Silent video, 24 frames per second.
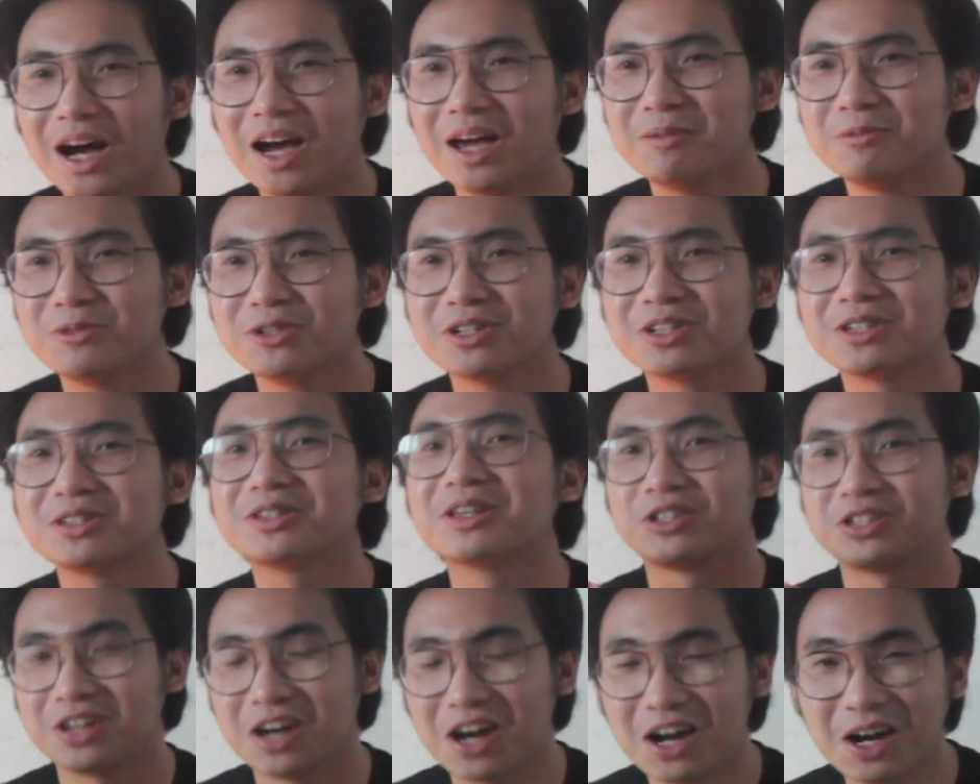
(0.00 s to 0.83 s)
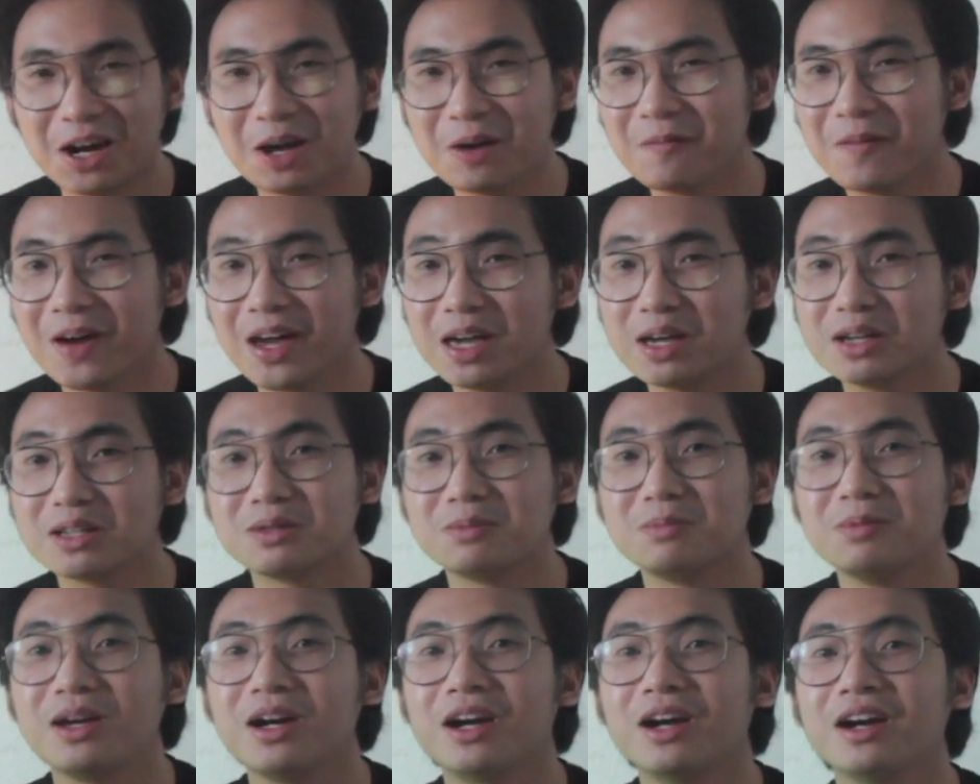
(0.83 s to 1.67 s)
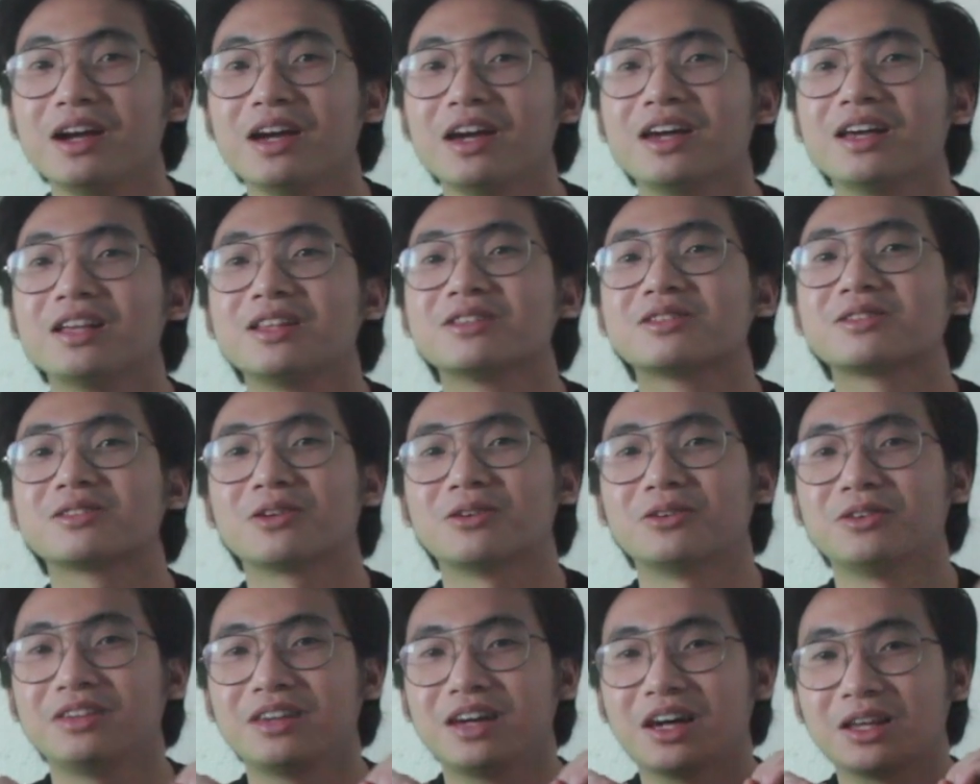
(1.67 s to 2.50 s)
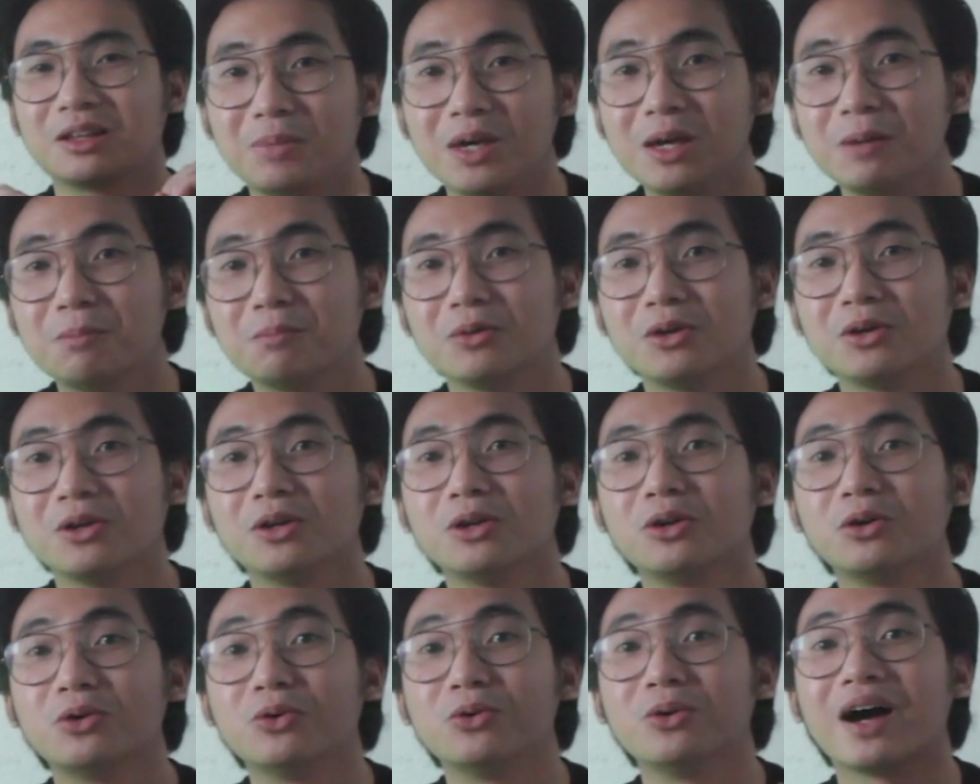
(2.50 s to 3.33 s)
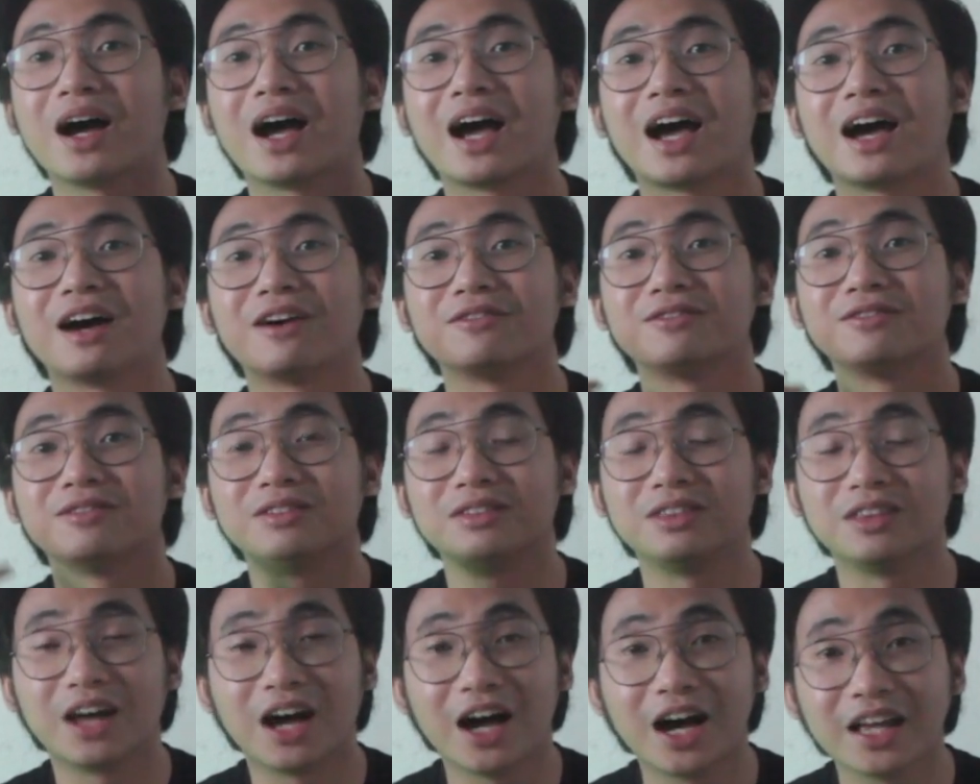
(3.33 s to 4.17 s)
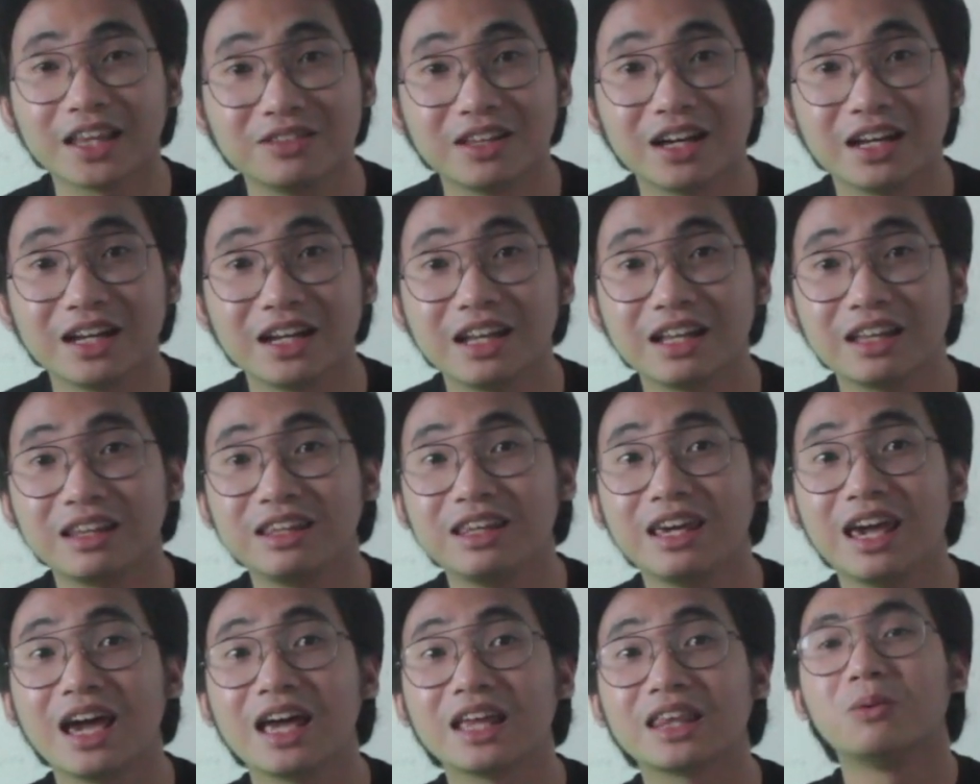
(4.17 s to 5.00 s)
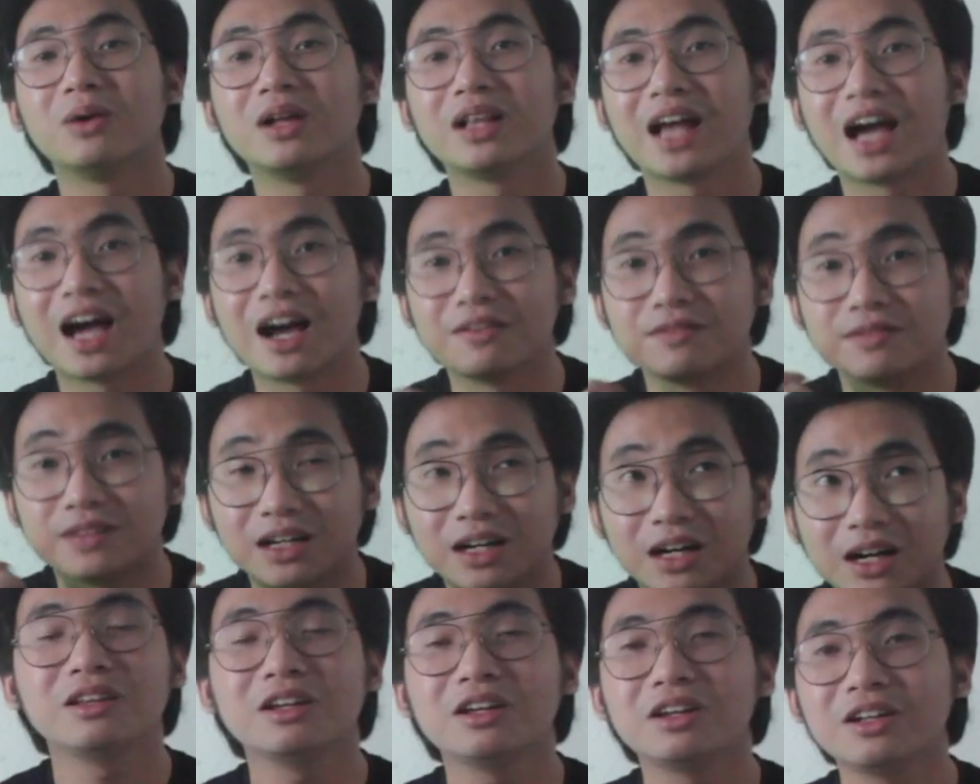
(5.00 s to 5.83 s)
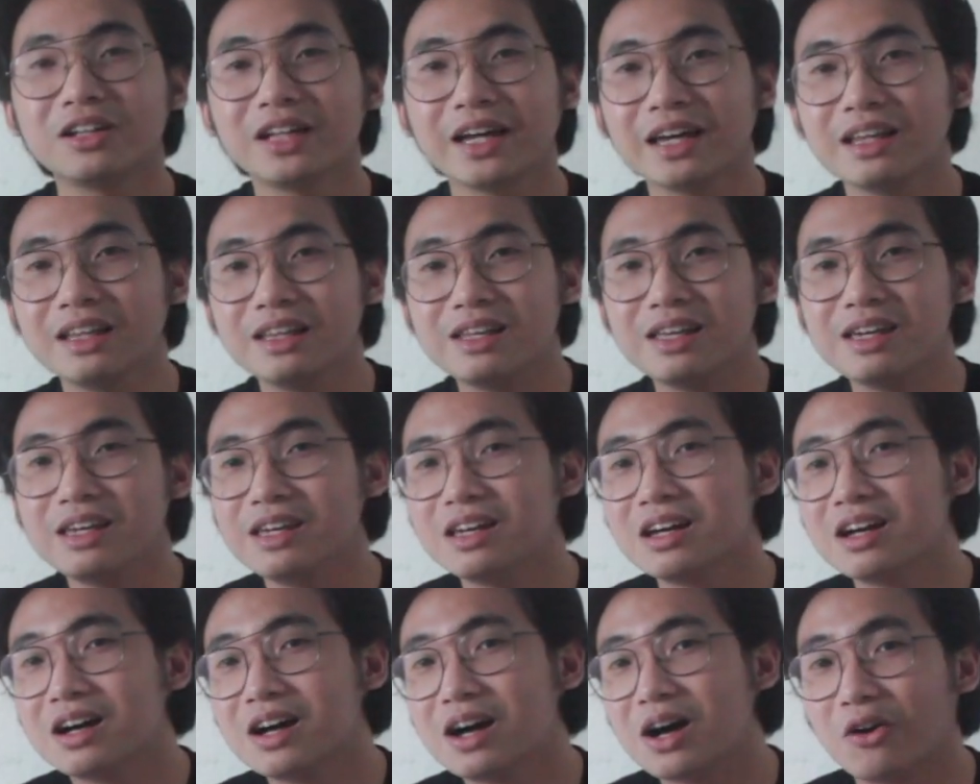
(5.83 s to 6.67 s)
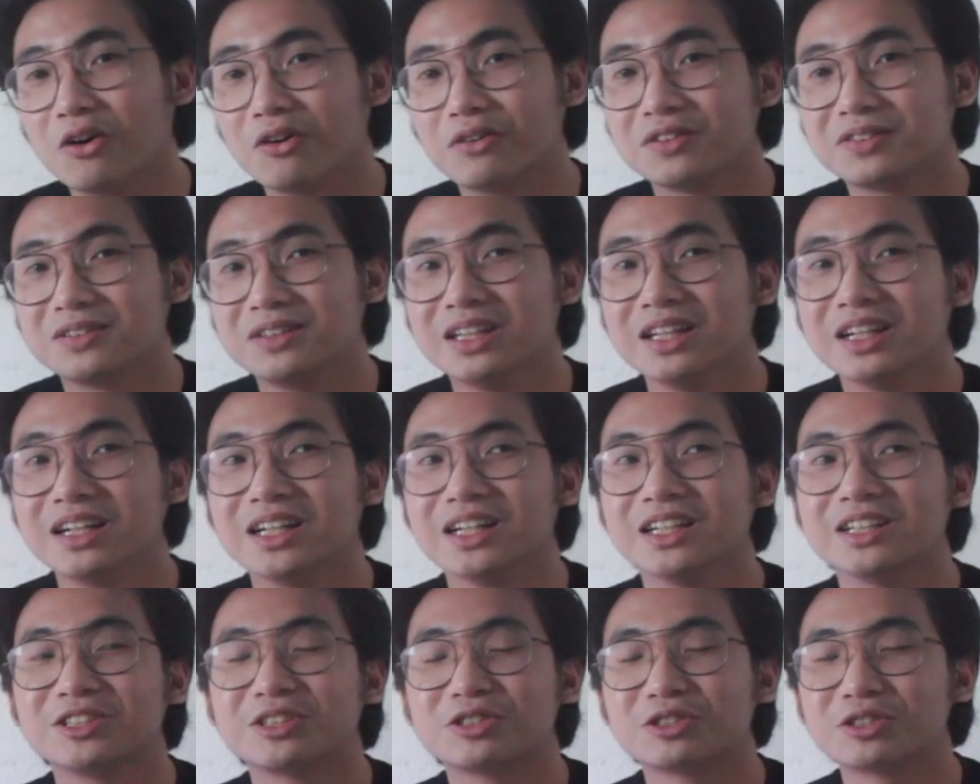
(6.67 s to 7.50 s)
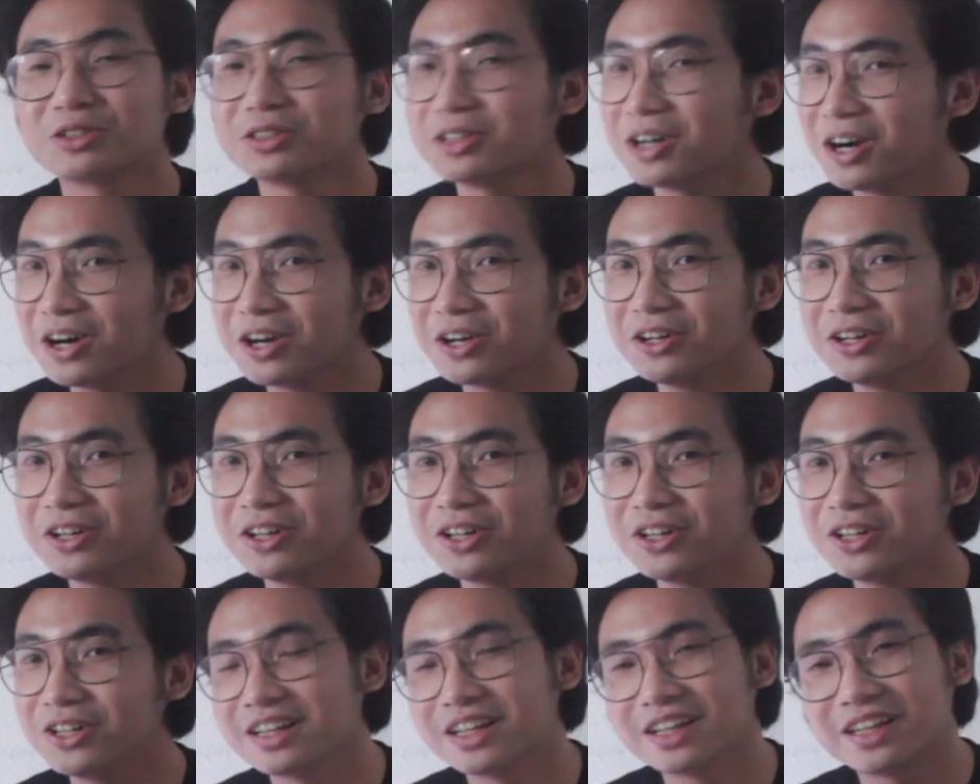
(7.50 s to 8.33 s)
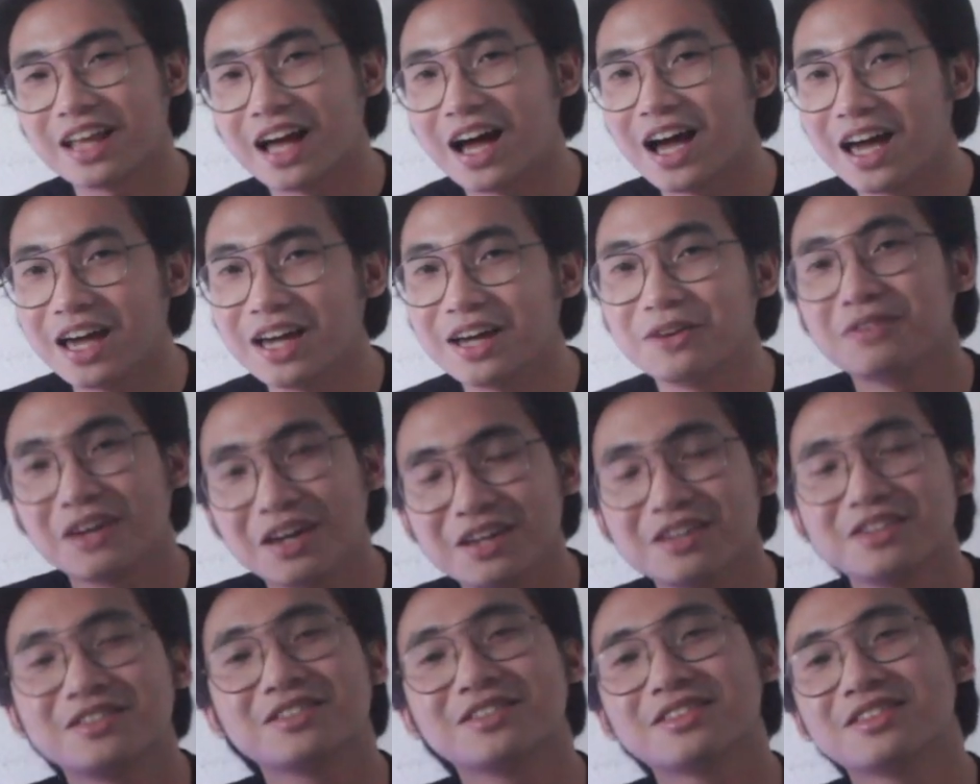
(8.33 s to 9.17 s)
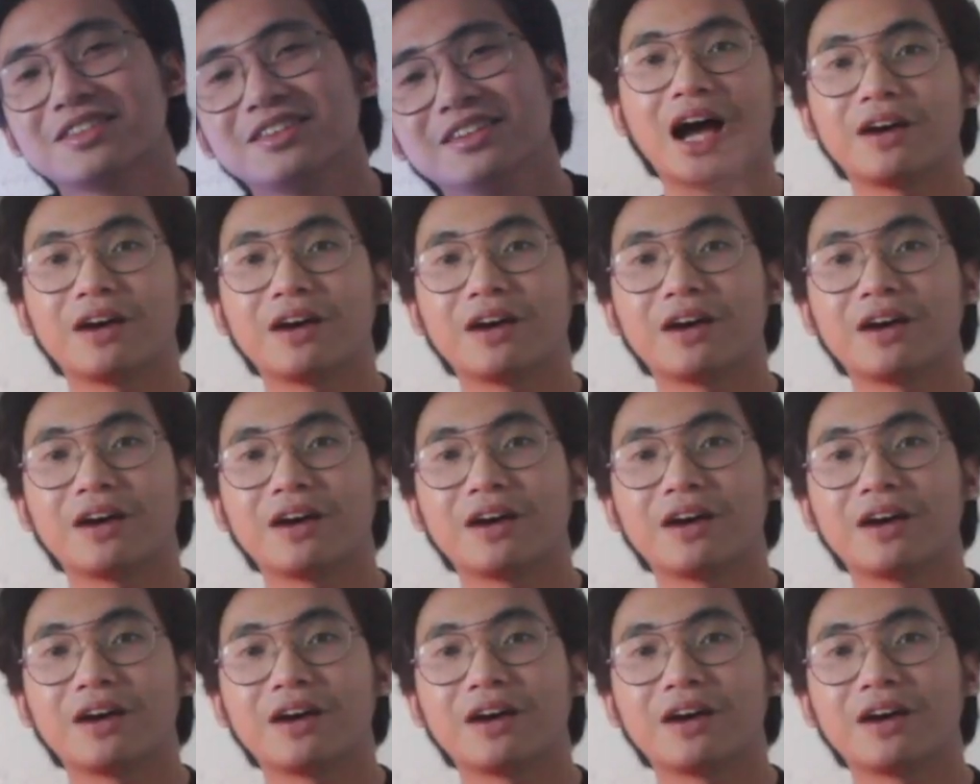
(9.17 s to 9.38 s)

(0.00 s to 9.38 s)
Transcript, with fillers: I'm just sharing my experience so that people who have not done it yet will have a little idea of the struggle that I faced